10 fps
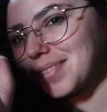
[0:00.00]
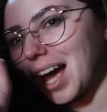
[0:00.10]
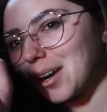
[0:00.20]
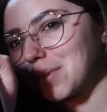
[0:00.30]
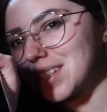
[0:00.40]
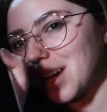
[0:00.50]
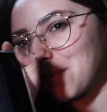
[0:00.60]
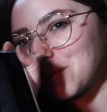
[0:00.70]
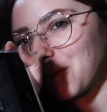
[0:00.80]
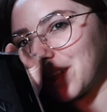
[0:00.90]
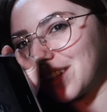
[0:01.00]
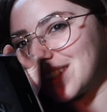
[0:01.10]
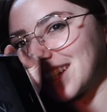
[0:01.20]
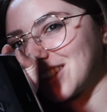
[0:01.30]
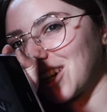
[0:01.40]
How do we stop scrolling on
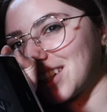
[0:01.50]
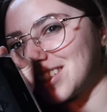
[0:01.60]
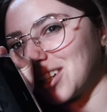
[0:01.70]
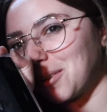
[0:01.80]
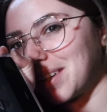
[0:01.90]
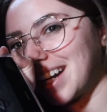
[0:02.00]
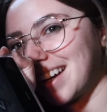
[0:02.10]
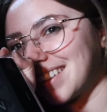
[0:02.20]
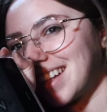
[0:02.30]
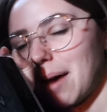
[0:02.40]
TikTok and start reading?